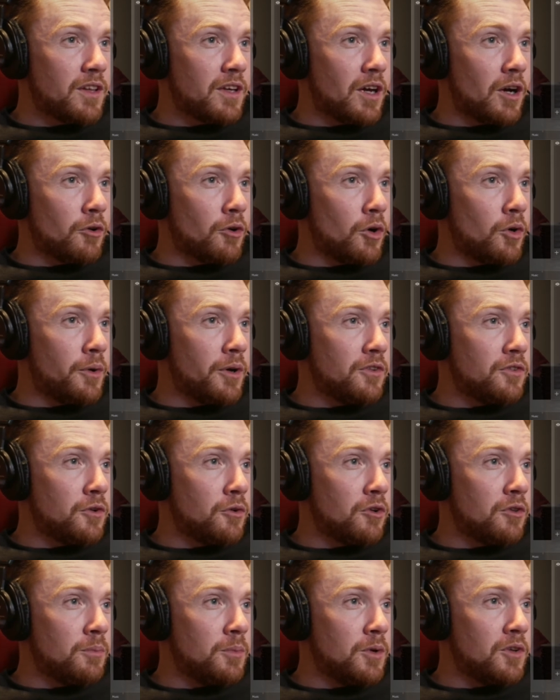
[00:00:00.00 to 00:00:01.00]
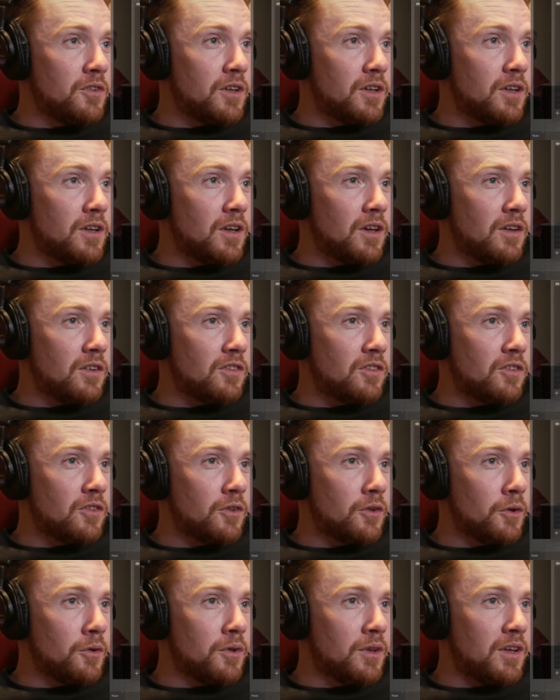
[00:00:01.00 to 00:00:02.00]
One thing I would always do with music is
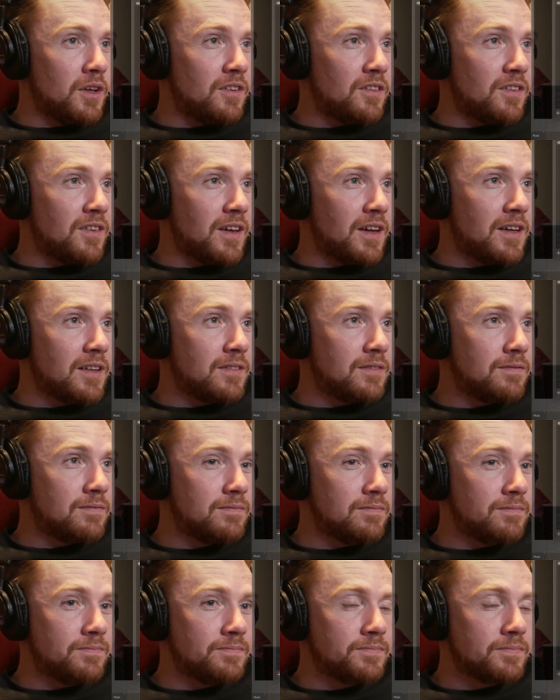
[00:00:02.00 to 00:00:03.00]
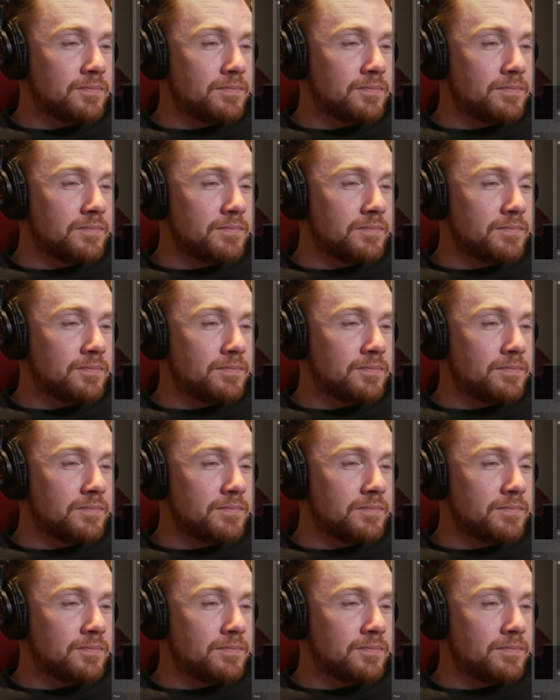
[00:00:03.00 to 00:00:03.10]
slow these down.